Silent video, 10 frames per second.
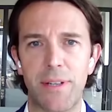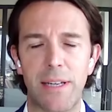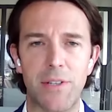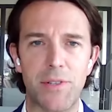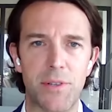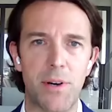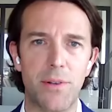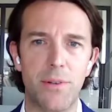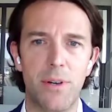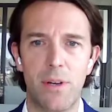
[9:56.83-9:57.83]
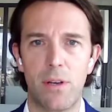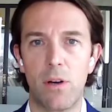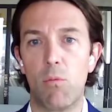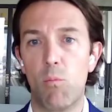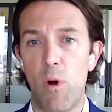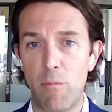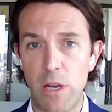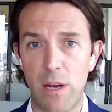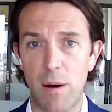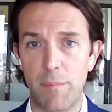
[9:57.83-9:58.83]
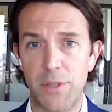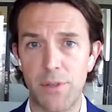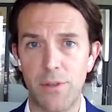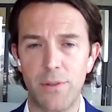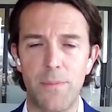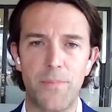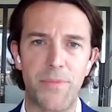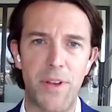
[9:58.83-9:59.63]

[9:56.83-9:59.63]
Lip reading: And so you know, when we come to